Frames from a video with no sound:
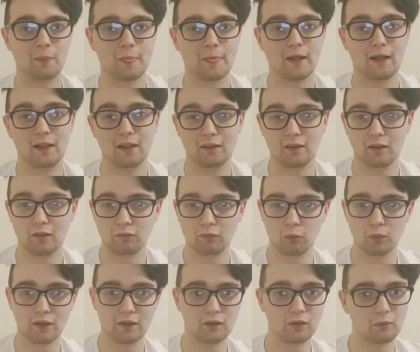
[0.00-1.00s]
And on the
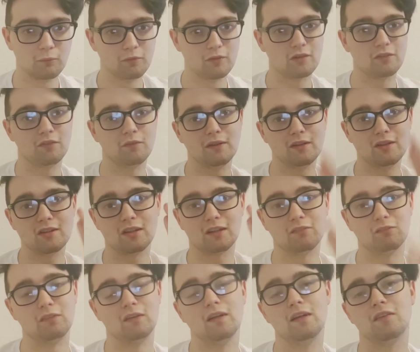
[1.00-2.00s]
way up to the meeting
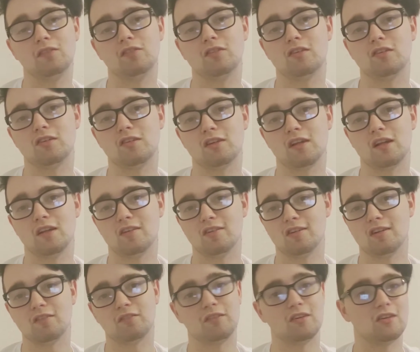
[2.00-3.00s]
in the lift, she
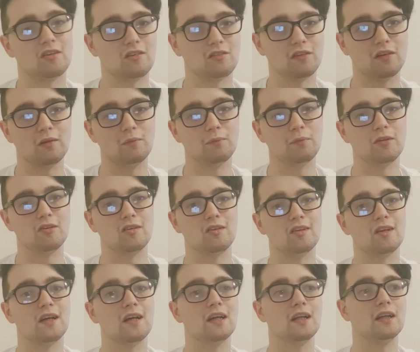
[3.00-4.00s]
says, "This is a very busy
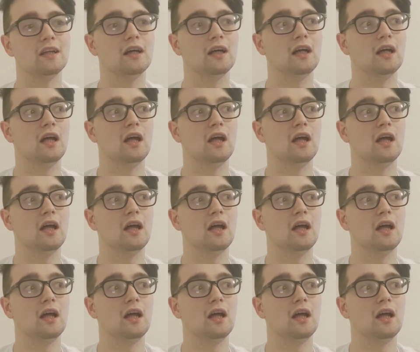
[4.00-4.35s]
day.